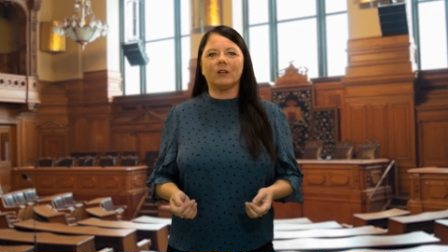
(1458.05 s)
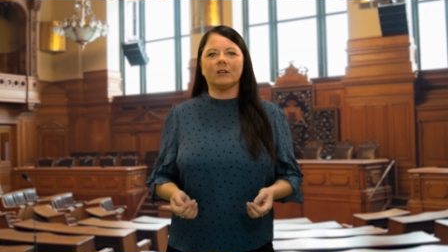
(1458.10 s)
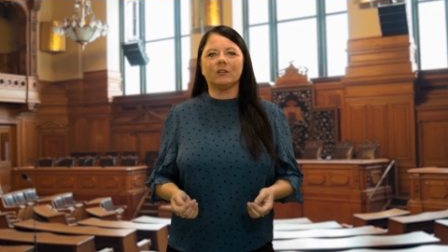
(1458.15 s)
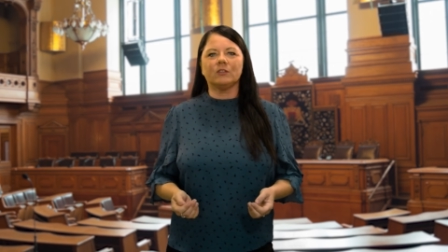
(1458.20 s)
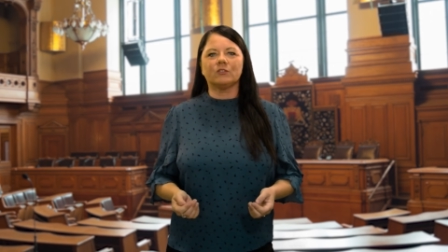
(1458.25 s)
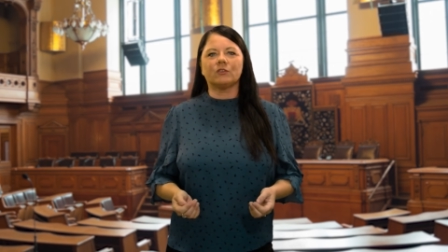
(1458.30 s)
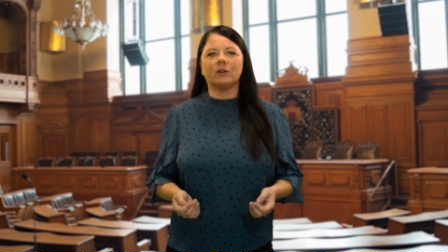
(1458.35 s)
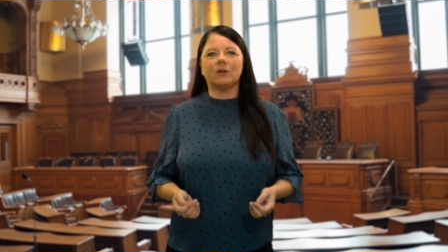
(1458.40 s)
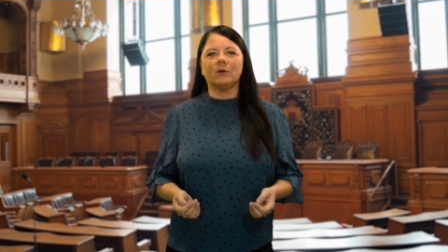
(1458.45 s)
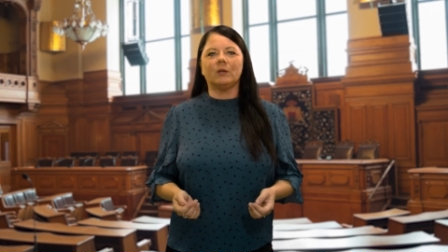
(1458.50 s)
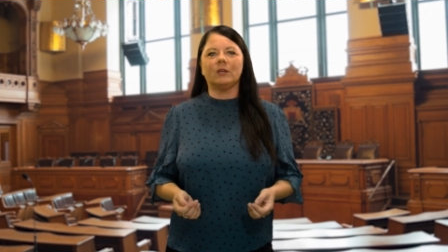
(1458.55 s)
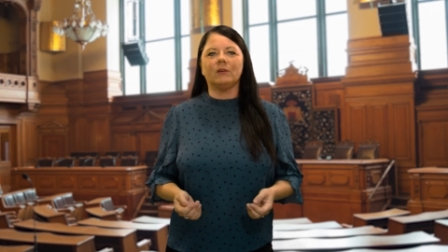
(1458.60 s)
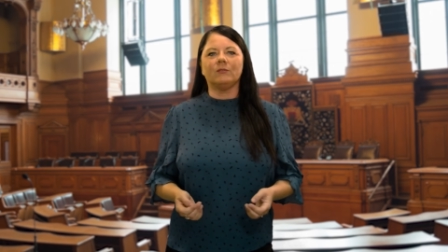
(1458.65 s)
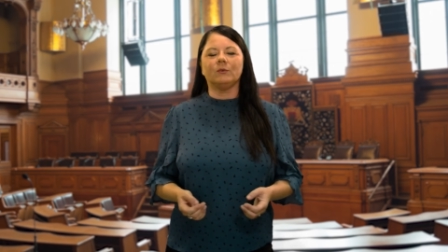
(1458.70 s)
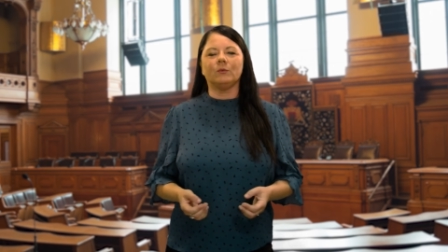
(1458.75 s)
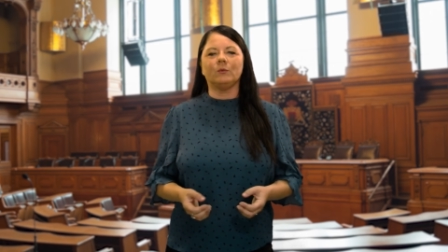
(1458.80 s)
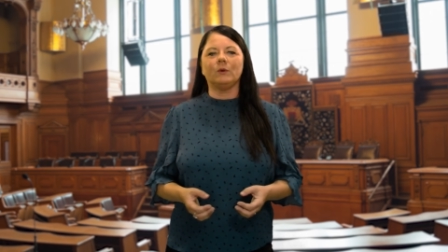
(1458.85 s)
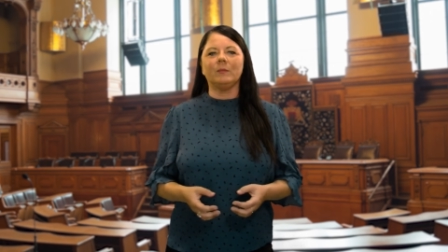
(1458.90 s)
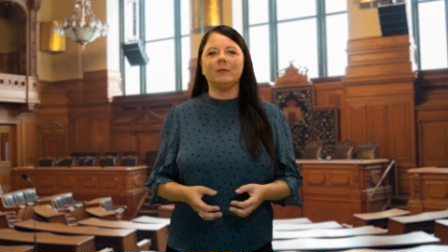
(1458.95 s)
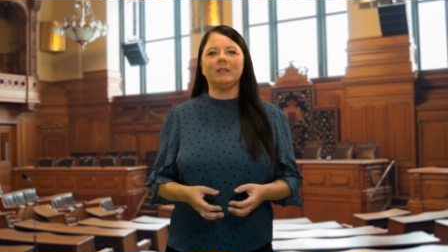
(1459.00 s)
control
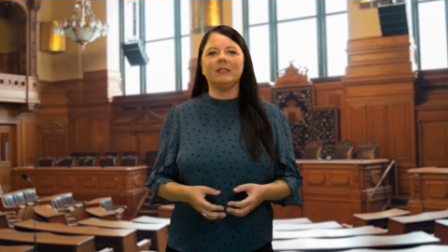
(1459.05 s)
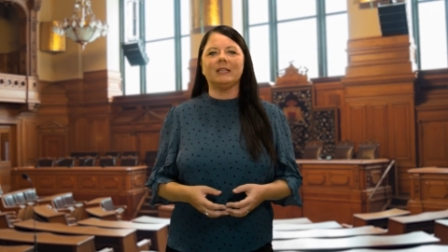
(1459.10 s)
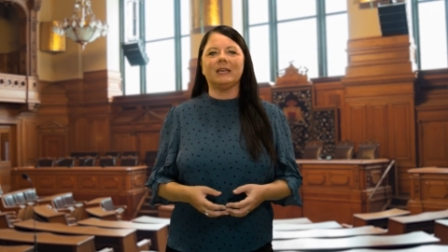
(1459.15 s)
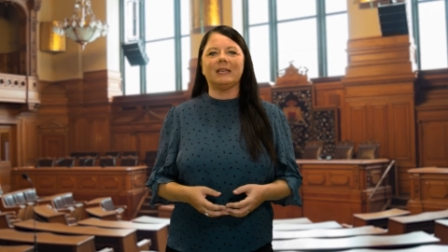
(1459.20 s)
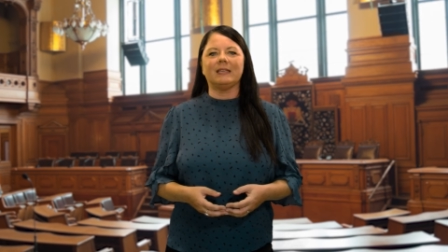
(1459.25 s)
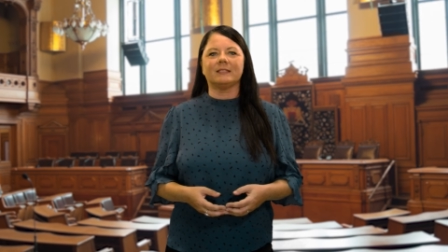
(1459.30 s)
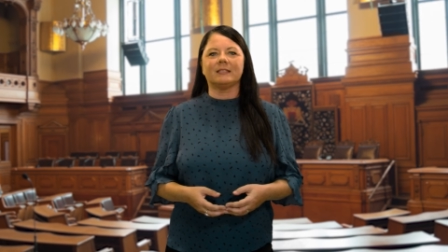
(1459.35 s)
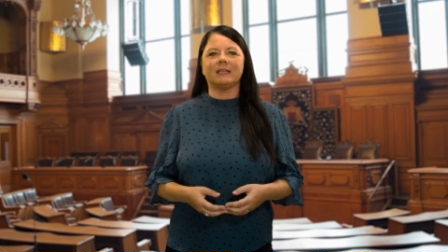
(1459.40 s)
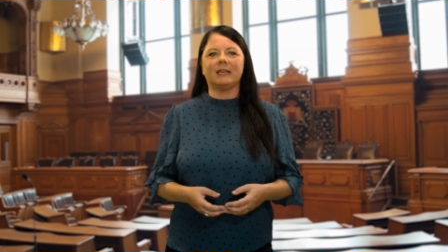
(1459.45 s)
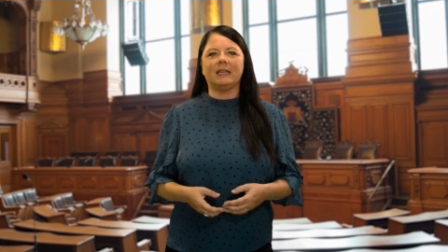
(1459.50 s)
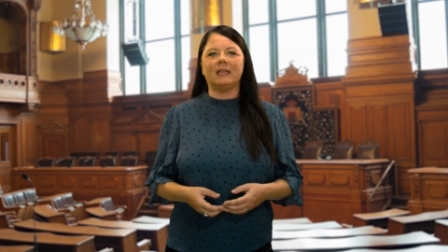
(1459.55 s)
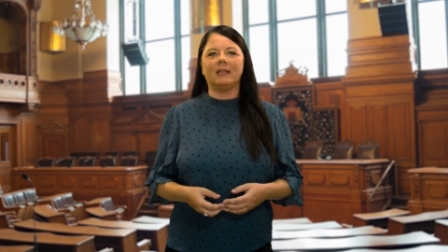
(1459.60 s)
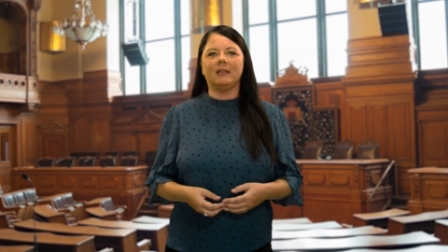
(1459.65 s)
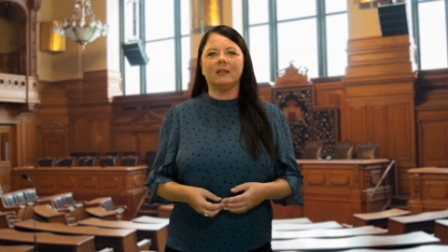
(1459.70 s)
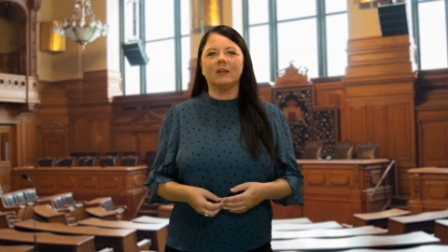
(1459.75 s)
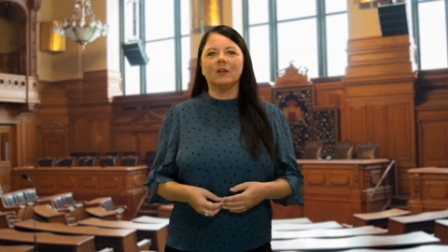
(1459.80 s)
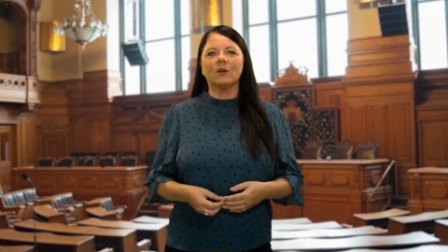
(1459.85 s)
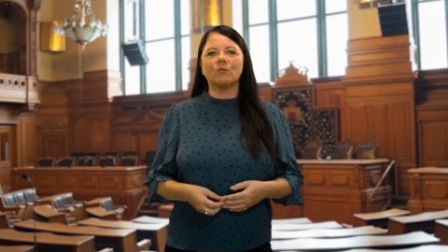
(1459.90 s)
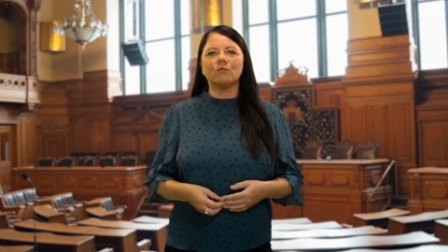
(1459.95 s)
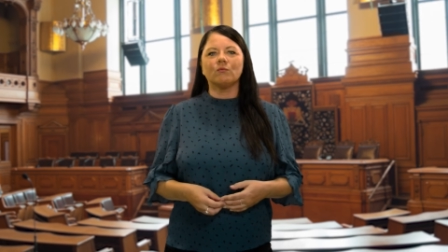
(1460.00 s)
over women, they say.
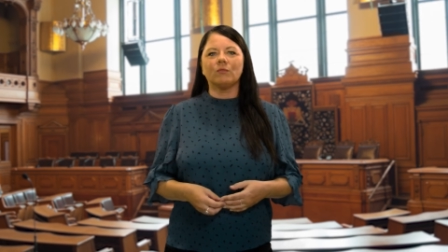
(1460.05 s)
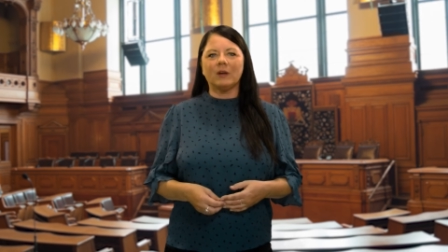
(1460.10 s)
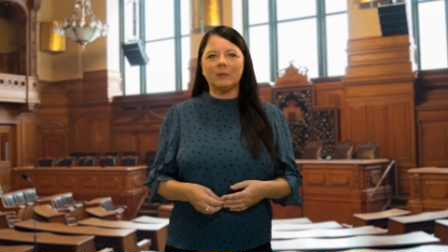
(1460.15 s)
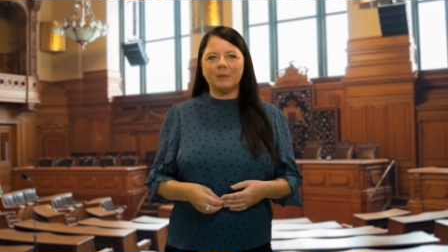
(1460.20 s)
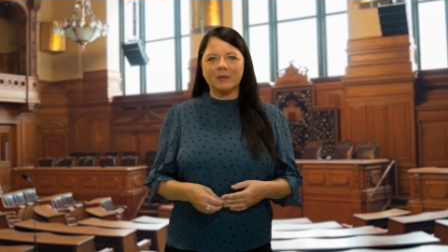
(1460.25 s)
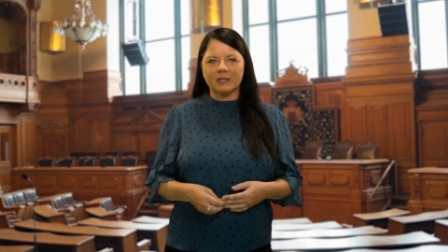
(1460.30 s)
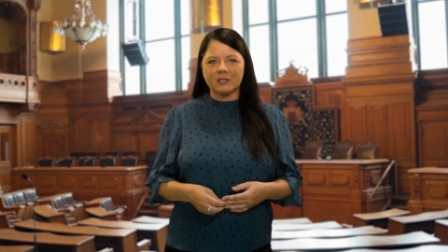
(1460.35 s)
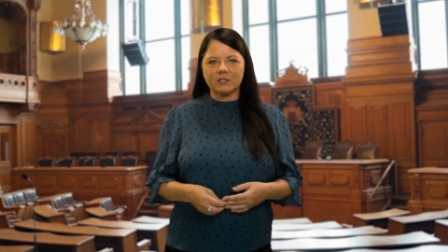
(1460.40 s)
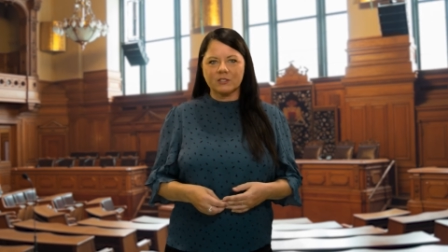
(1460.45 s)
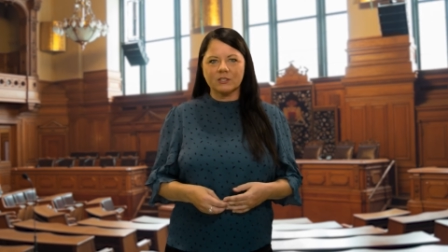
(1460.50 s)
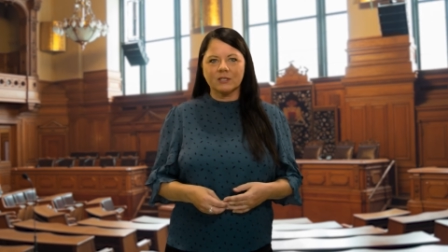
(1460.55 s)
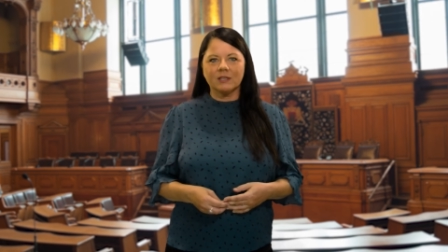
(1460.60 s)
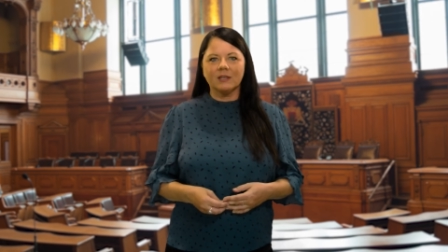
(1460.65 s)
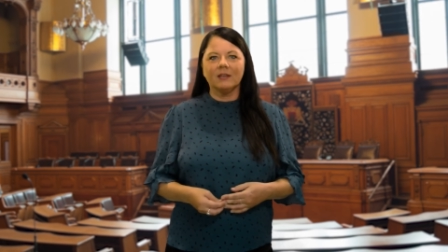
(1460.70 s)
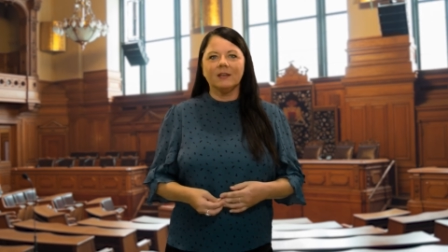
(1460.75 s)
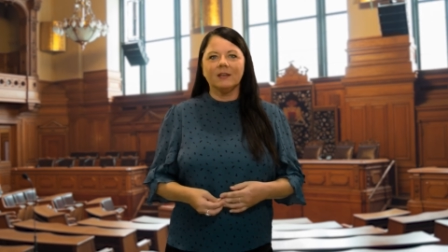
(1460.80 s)
Rubbish.